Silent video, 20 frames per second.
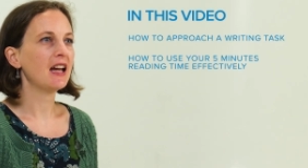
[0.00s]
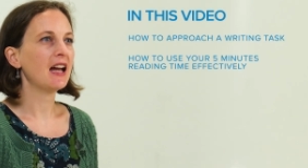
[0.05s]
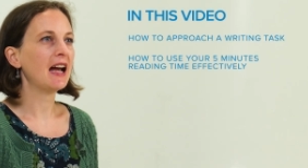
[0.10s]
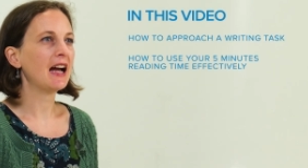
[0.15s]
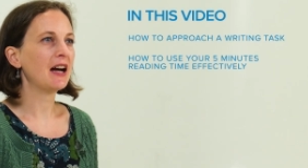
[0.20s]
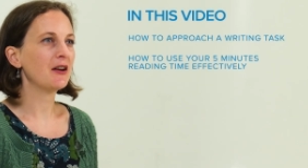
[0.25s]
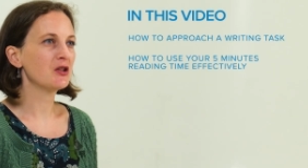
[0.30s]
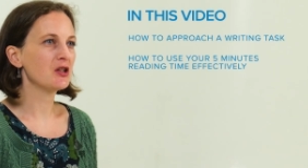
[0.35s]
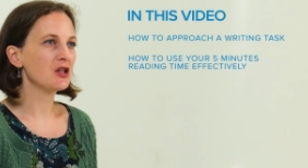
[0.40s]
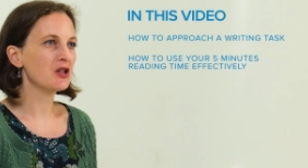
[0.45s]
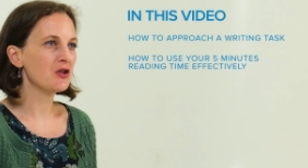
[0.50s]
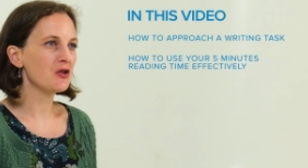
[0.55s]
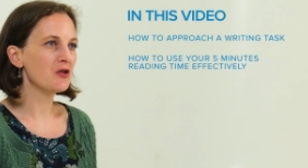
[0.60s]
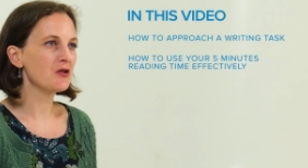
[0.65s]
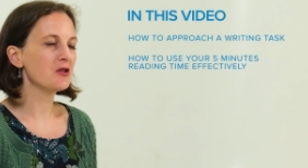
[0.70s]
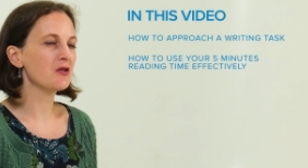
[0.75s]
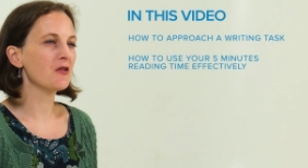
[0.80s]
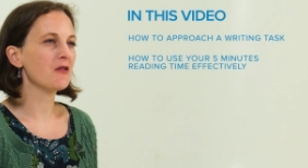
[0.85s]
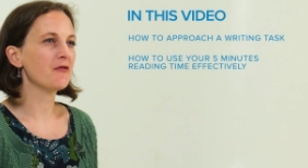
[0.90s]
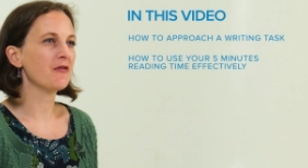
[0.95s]
how to
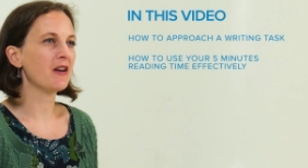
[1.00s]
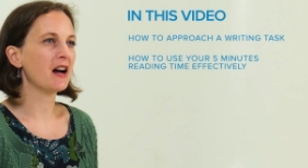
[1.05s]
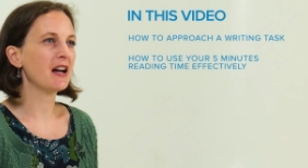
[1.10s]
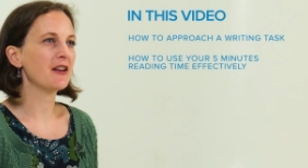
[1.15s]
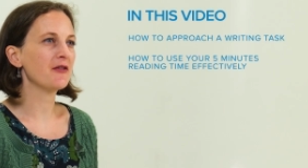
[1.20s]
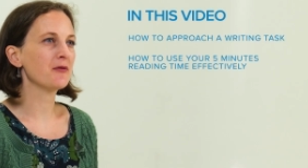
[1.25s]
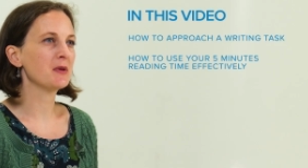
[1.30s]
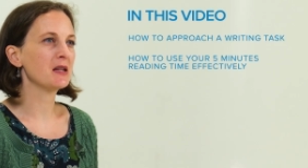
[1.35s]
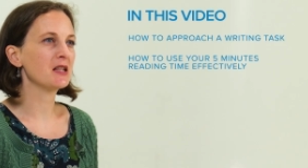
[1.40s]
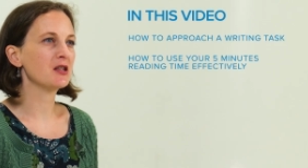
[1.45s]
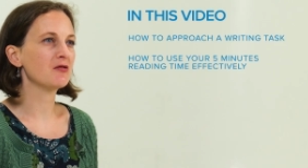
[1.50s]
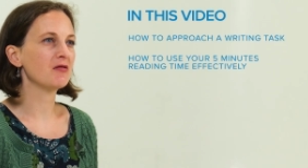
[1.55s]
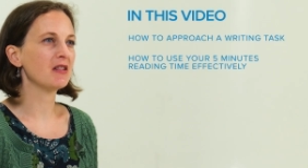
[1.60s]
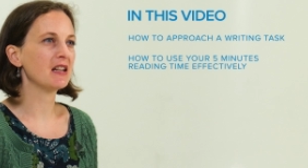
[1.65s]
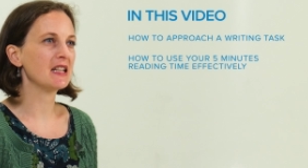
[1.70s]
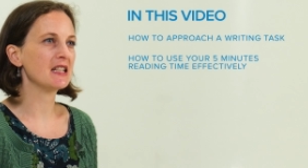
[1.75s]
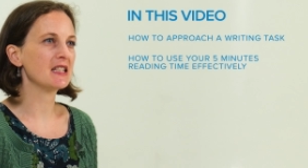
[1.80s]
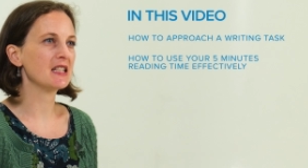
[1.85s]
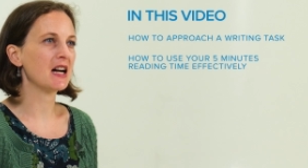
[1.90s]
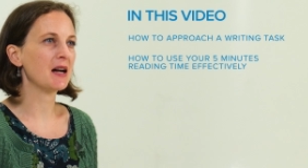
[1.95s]
use your 5 minutes
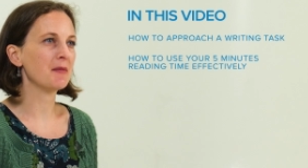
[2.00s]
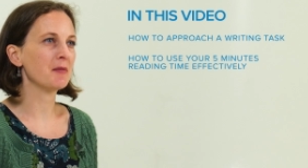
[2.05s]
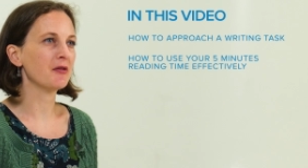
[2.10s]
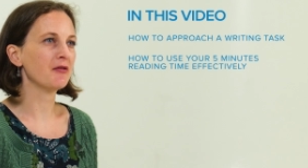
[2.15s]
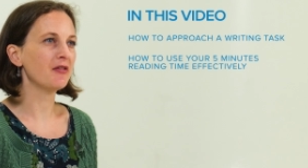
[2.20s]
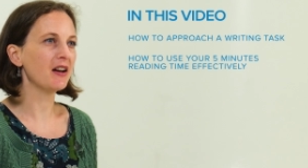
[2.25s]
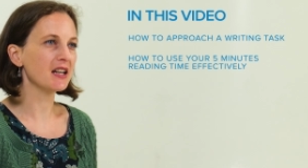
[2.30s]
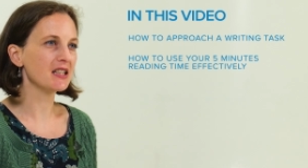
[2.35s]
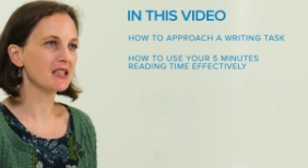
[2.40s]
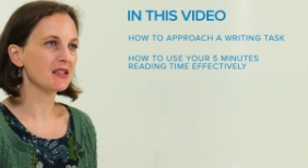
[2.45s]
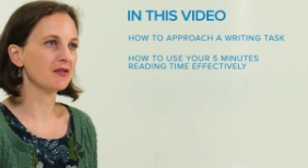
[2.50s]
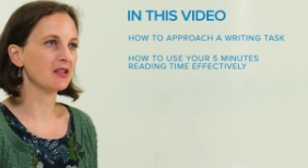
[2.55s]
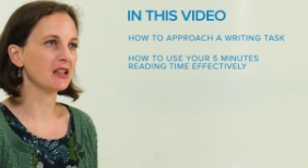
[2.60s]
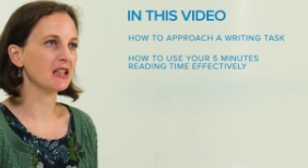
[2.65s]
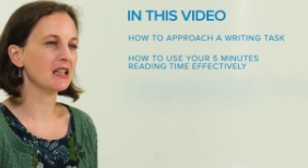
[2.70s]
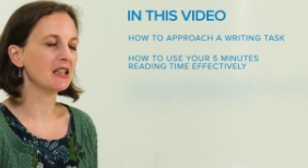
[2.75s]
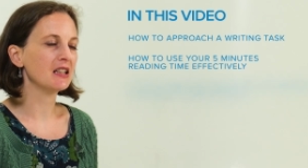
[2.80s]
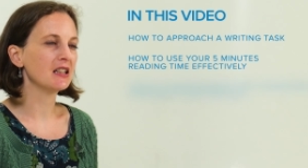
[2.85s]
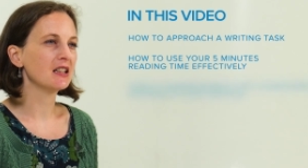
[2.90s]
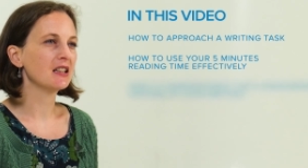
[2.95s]
reading time
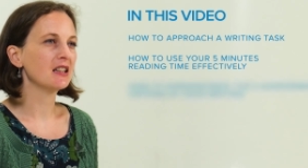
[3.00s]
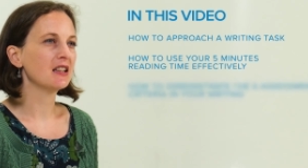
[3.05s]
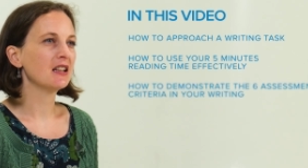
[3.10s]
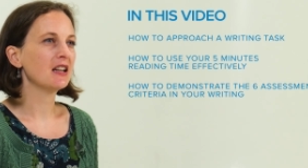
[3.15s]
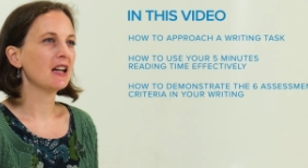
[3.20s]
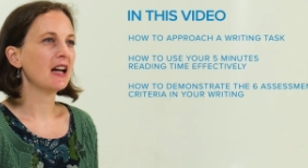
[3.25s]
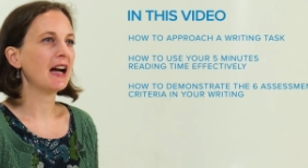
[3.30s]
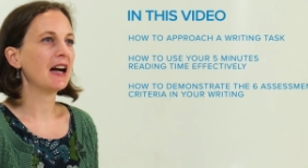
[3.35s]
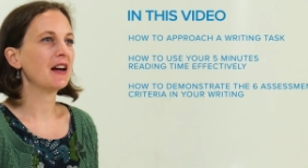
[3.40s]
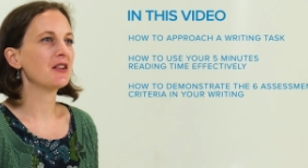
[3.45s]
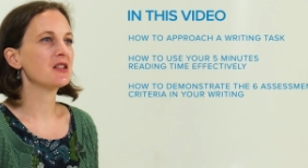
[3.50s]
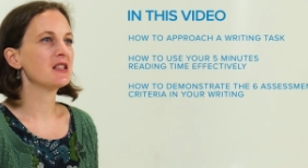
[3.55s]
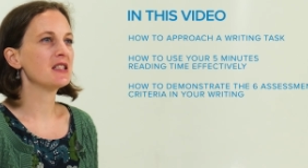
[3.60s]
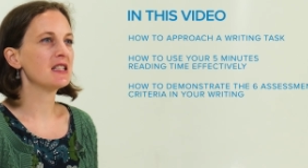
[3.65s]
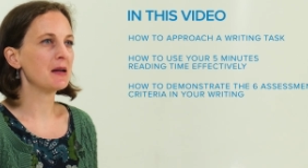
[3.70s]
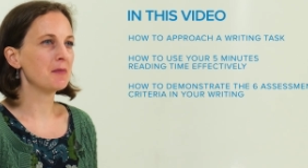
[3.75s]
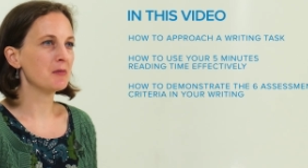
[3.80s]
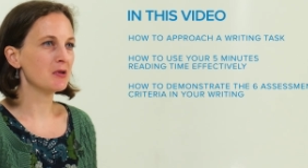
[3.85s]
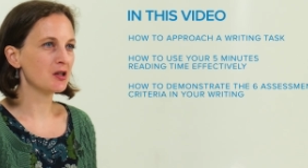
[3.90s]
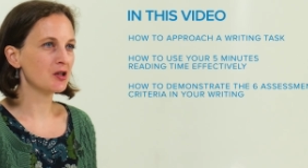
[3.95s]
effectively, how to
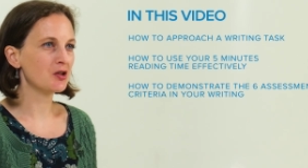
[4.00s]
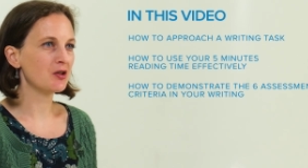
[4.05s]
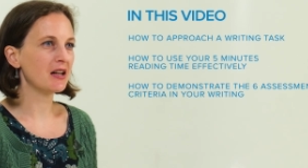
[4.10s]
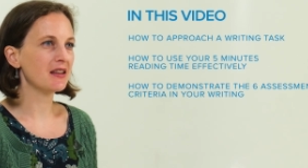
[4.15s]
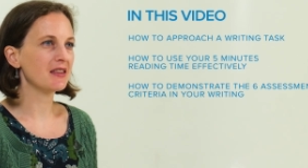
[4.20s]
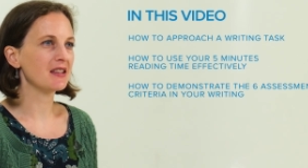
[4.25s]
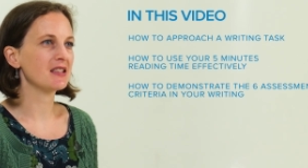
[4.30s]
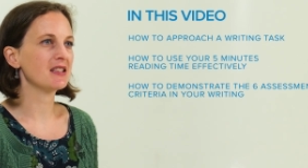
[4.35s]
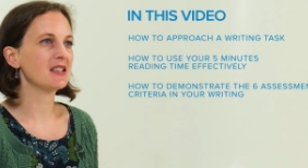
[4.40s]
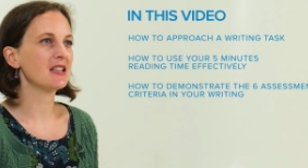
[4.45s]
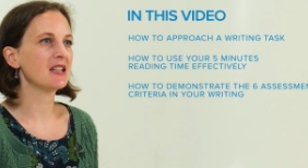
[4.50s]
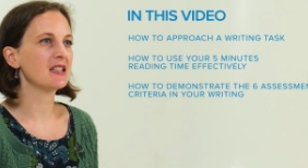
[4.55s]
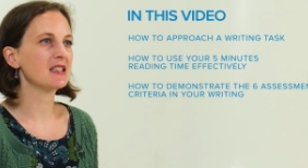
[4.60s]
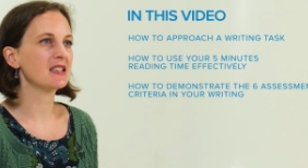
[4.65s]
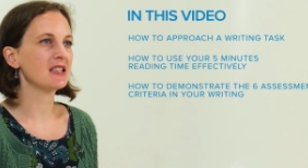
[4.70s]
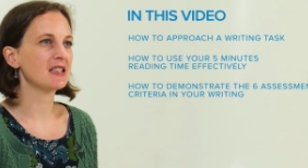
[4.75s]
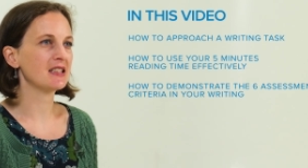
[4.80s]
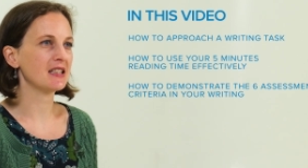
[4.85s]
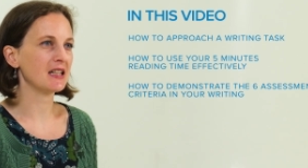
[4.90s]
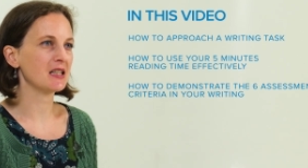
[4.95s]
demonstrate the 6
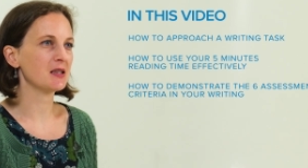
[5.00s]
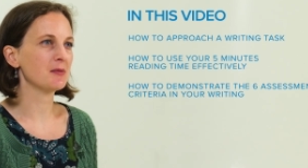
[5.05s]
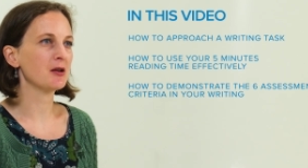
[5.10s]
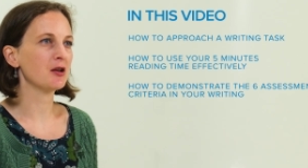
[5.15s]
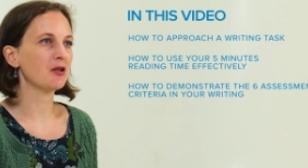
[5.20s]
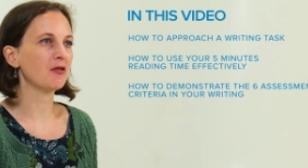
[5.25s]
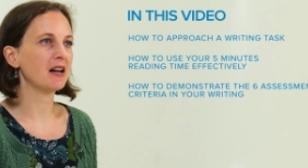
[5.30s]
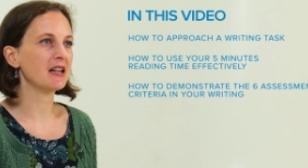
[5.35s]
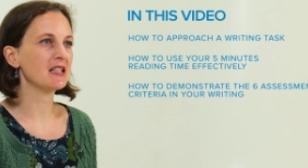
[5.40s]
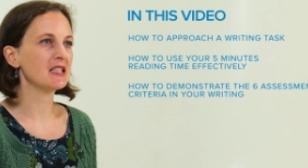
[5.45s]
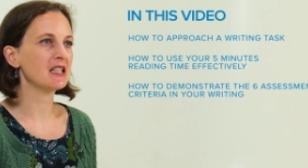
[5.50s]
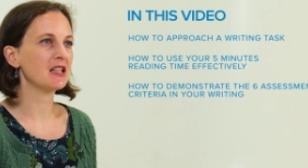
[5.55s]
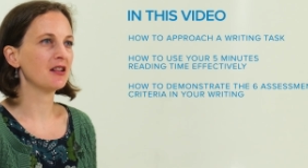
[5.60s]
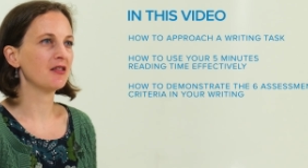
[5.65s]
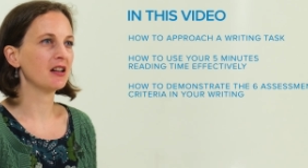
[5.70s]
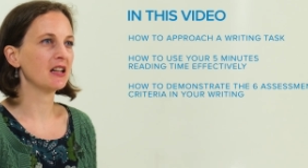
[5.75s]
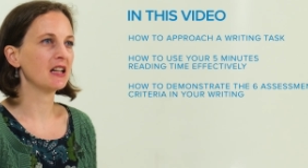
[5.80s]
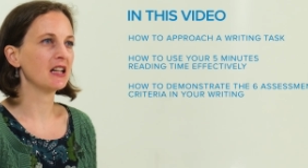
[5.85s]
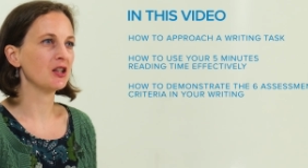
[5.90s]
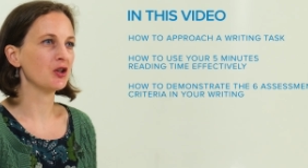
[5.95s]
assessment
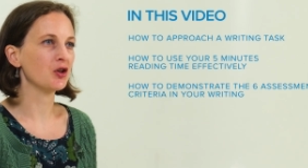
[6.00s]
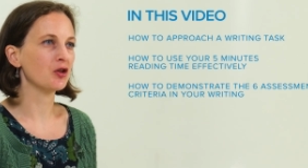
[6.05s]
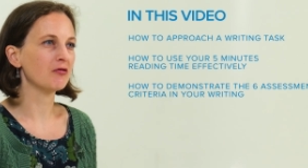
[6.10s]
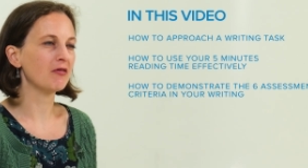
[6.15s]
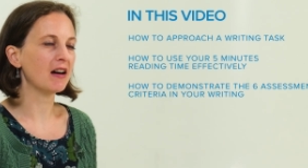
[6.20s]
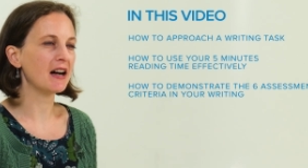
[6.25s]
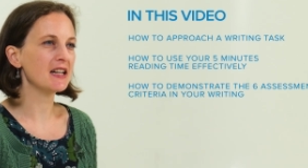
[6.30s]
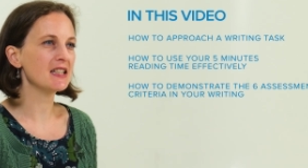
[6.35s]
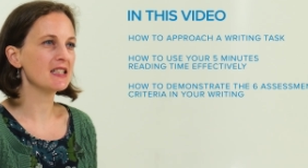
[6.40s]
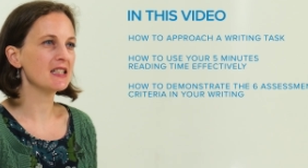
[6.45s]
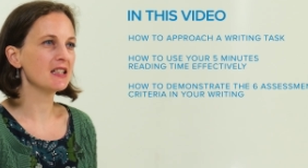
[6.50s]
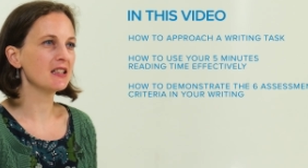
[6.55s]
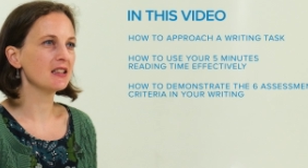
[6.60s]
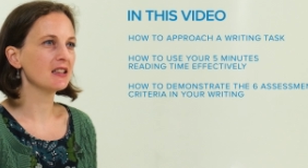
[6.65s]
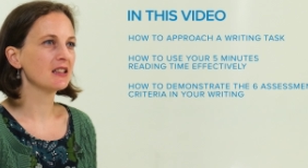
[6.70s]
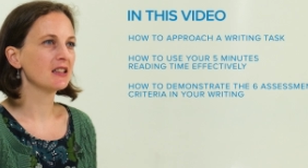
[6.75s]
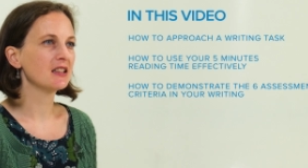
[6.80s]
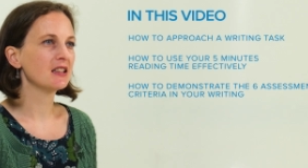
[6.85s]
criteria in your writing,